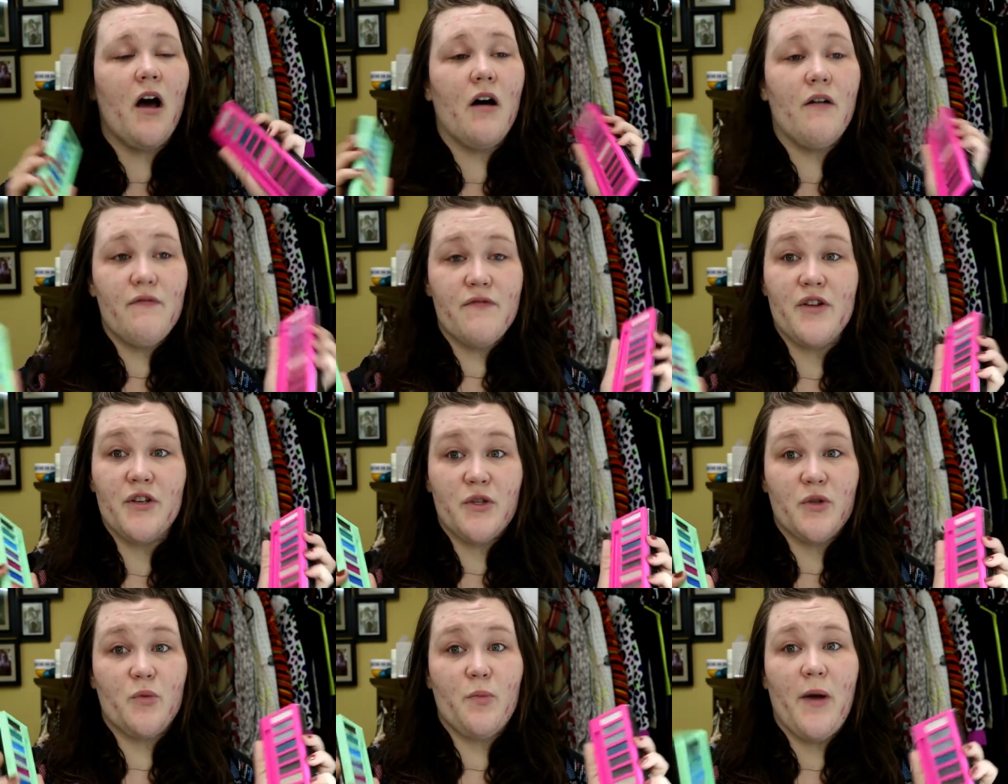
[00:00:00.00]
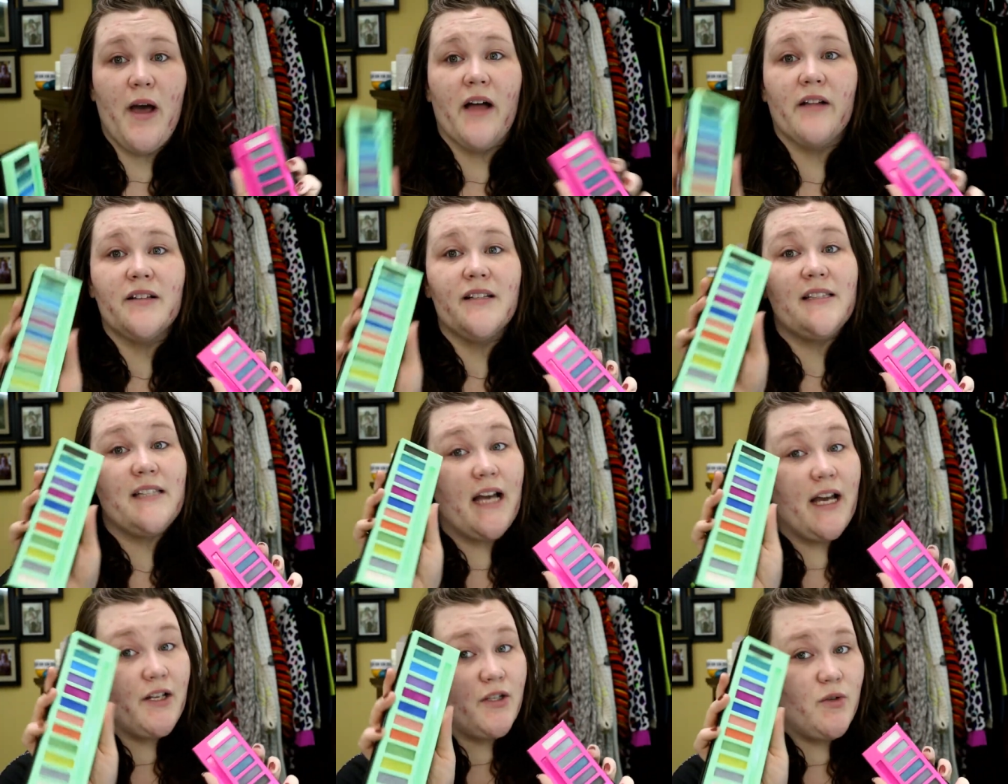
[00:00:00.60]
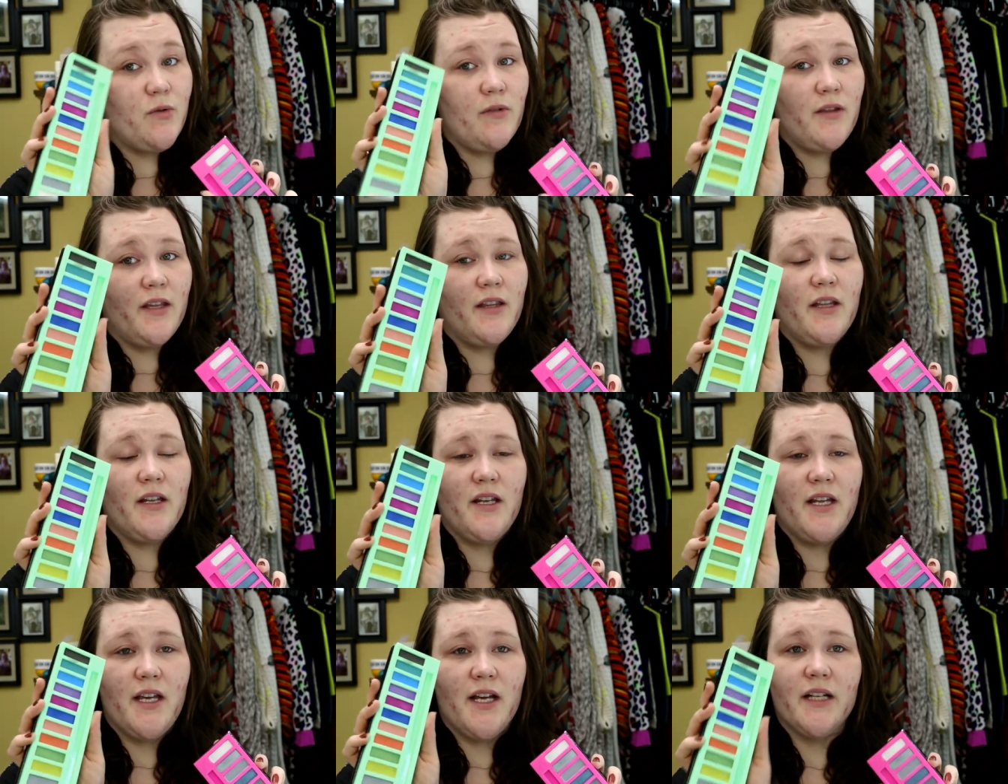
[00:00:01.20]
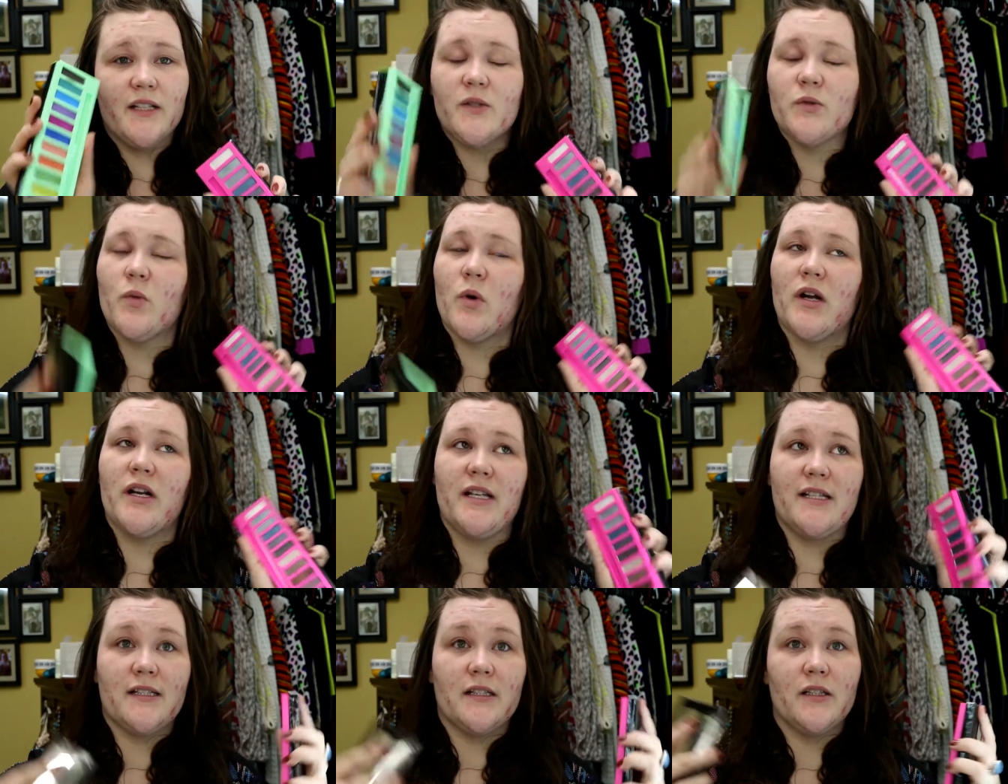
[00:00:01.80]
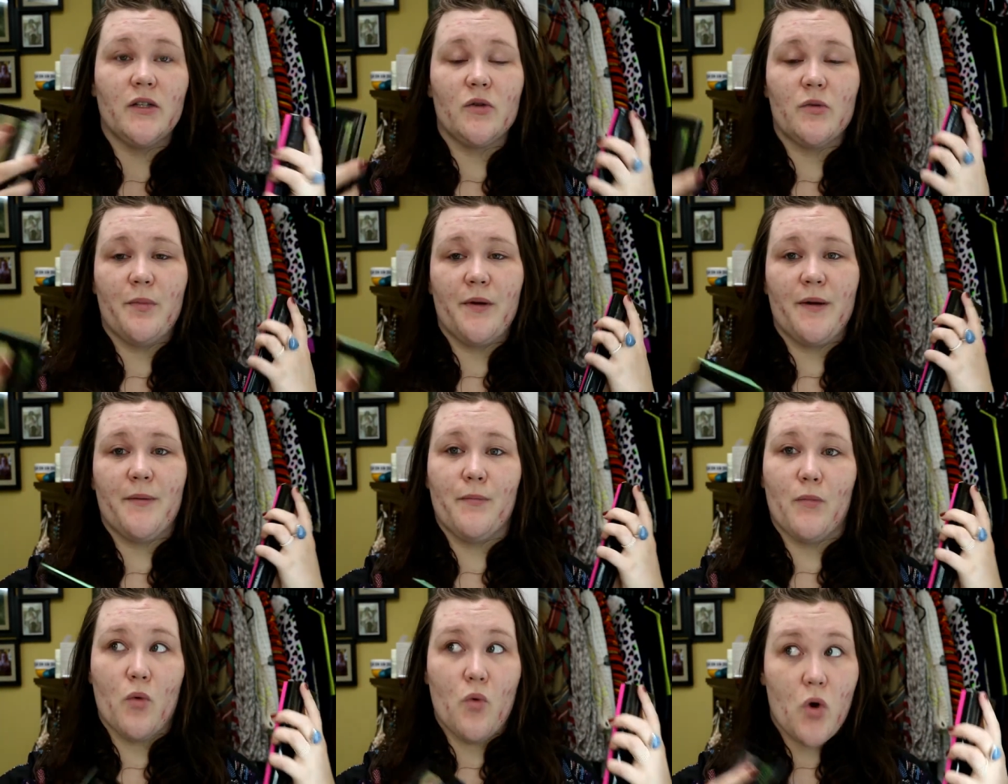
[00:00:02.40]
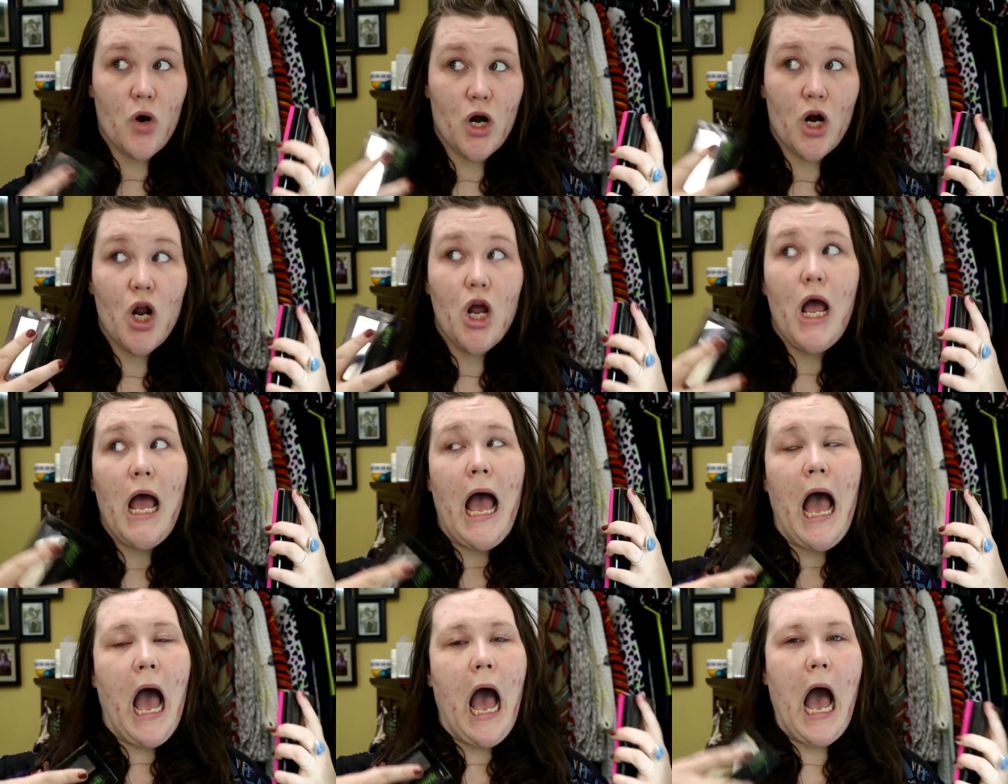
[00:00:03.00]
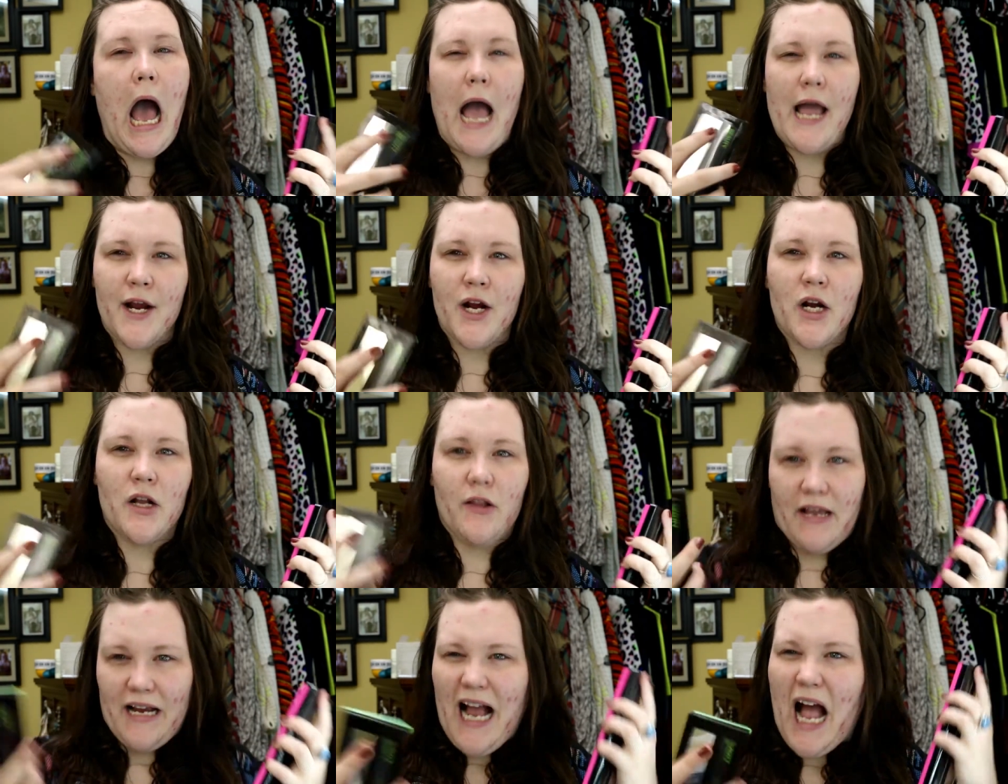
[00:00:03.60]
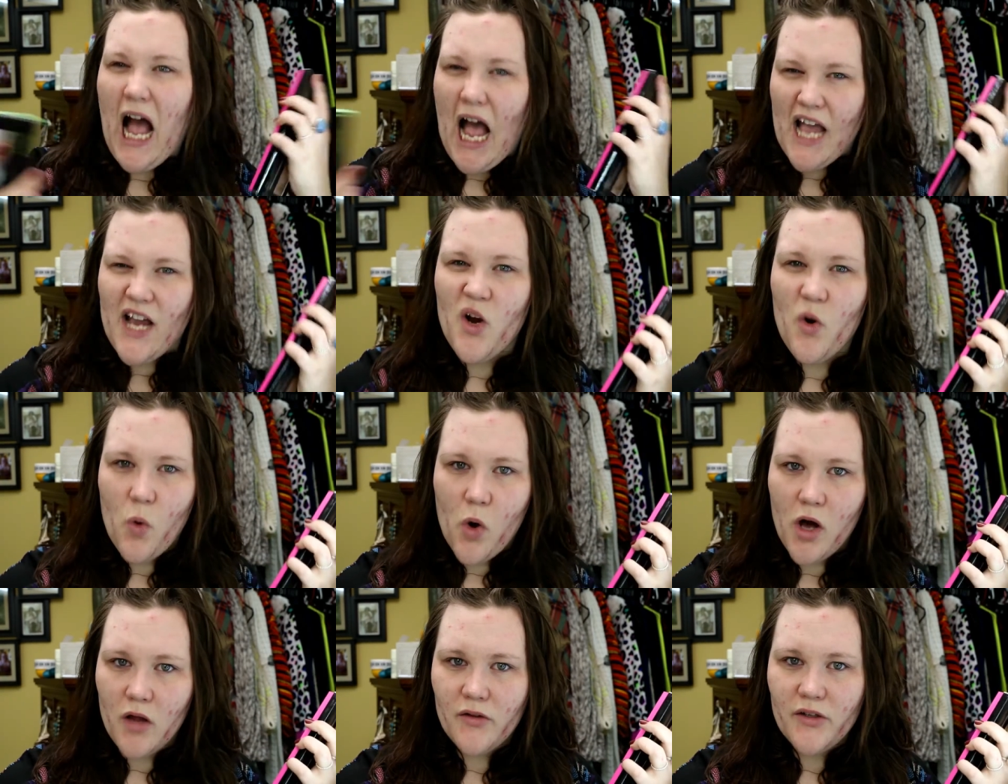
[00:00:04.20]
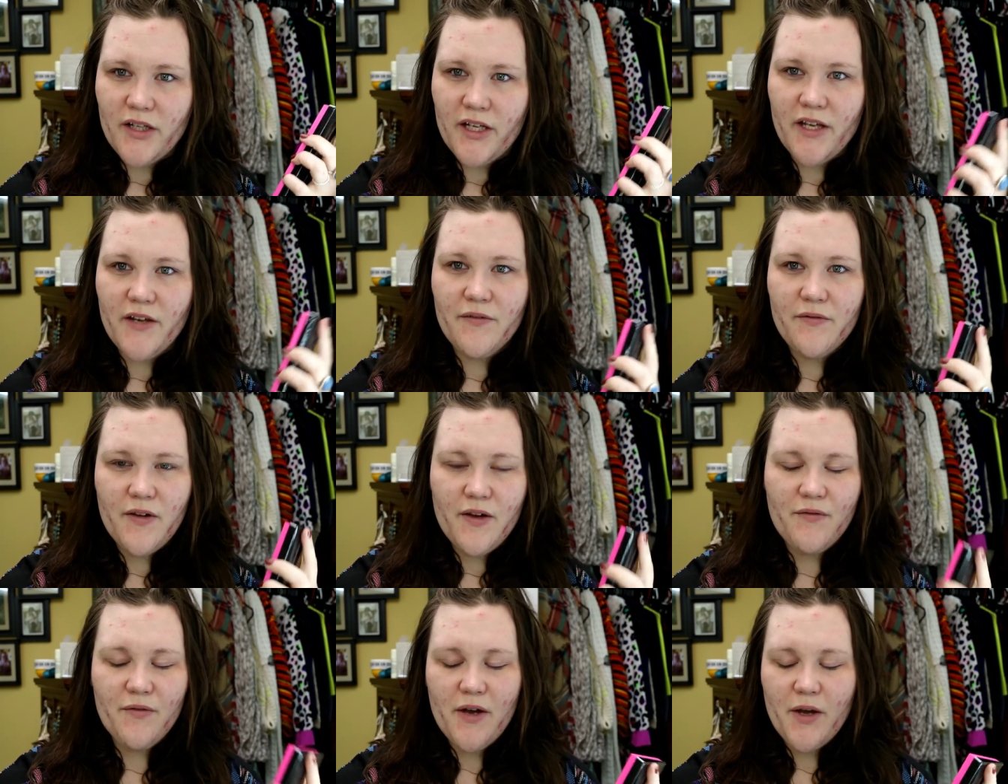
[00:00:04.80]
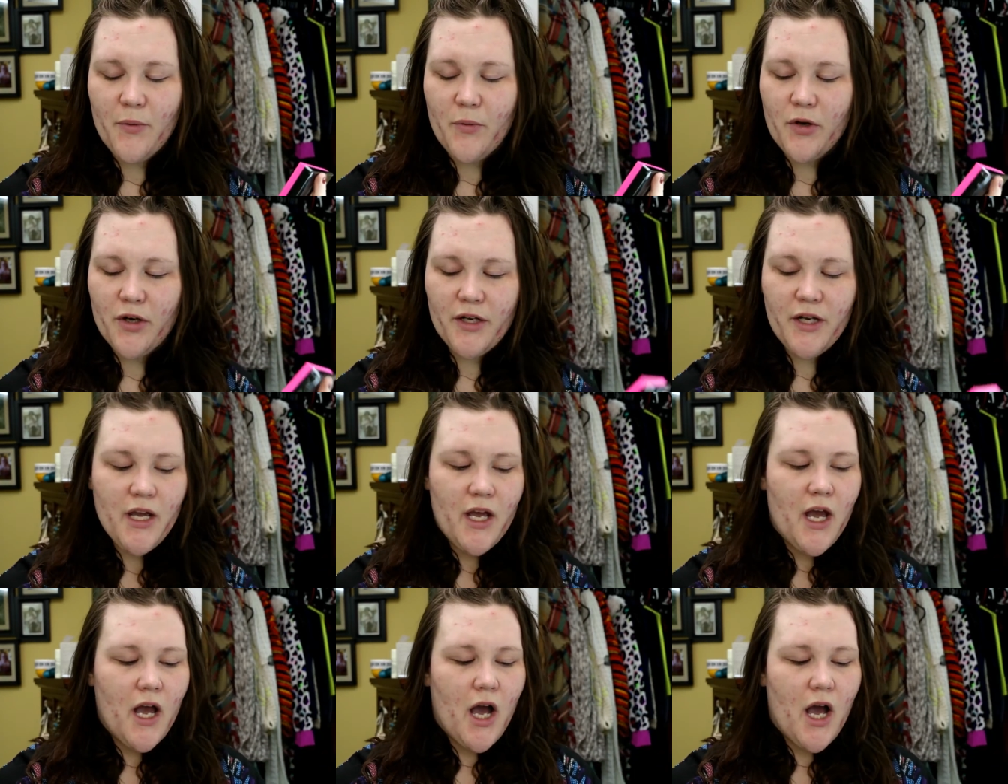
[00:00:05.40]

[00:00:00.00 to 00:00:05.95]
Of the two palettes, I do think the Neons one is a little bit more higher, like high quality, if, if I would.